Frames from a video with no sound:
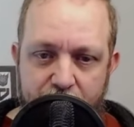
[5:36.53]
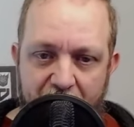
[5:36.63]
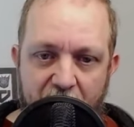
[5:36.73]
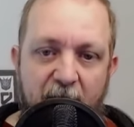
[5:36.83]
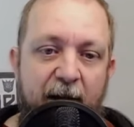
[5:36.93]
in
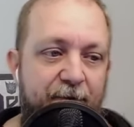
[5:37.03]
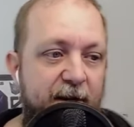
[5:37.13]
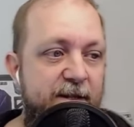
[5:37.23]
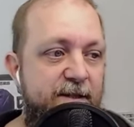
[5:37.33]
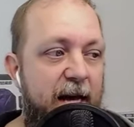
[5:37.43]
the life
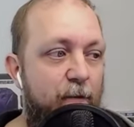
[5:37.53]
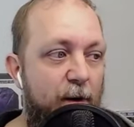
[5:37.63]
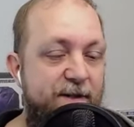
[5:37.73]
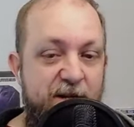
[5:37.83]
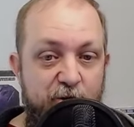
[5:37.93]
is that
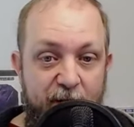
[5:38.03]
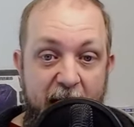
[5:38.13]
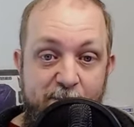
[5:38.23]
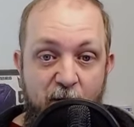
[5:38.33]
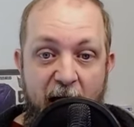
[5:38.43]
when digital
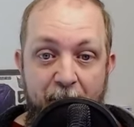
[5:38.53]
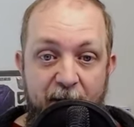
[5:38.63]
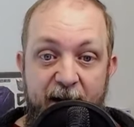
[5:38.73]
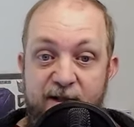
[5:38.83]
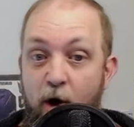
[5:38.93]
games are
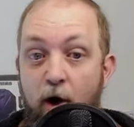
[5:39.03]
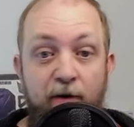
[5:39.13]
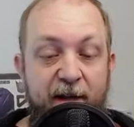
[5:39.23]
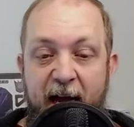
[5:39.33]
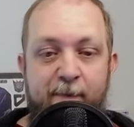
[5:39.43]
happening, because all
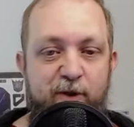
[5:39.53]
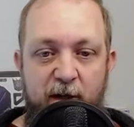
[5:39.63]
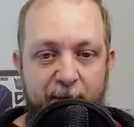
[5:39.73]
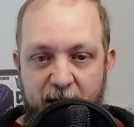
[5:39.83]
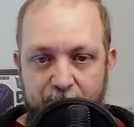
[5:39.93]
the games are going
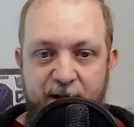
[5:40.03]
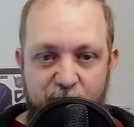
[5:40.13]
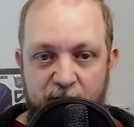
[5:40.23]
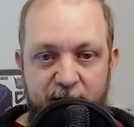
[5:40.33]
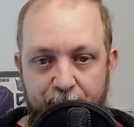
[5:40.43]
to become
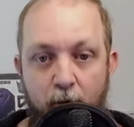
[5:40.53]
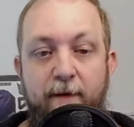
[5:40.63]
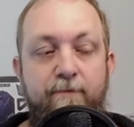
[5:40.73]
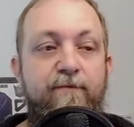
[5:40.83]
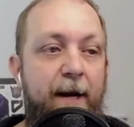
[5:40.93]
digital at some point,
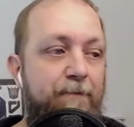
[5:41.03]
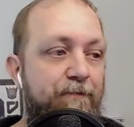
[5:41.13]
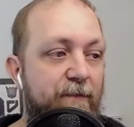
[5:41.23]
right?